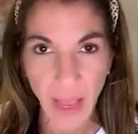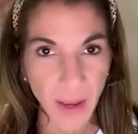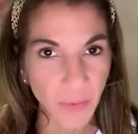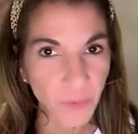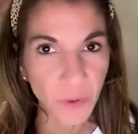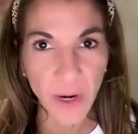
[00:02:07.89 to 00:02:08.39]

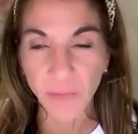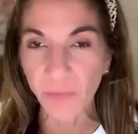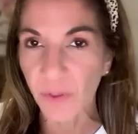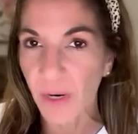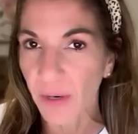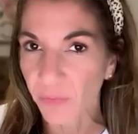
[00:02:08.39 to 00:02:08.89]

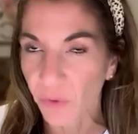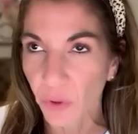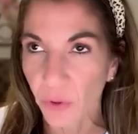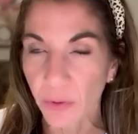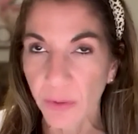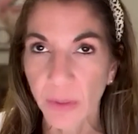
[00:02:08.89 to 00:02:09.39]

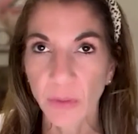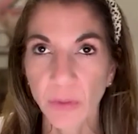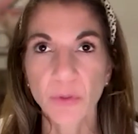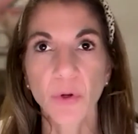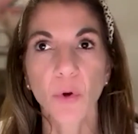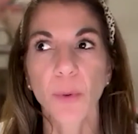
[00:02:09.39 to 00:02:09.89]
ever,
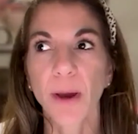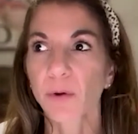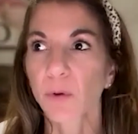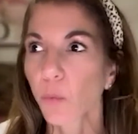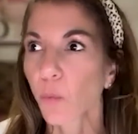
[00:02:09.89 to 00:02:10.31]
no matter